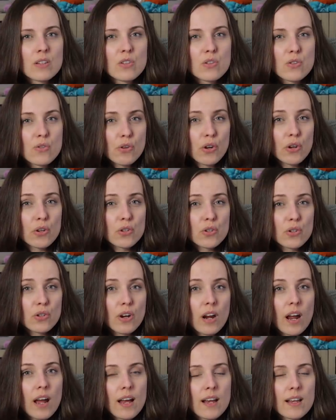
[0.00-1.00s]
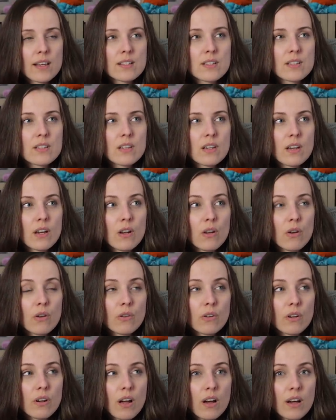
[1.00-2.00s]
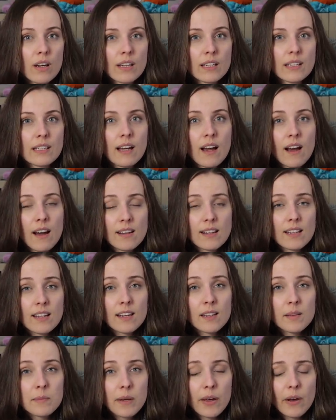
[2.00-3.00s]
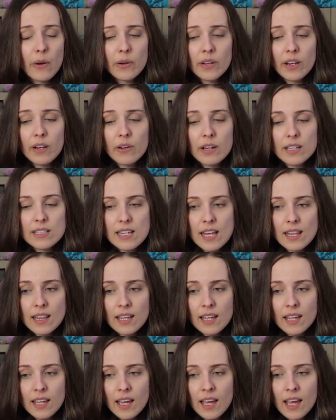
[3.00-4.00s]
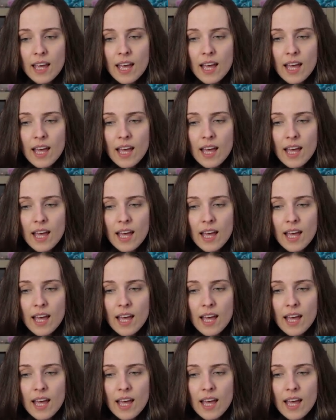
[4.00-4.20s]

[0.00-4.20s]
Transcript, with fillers: structure as a long line cardigan by Joji Locatelli.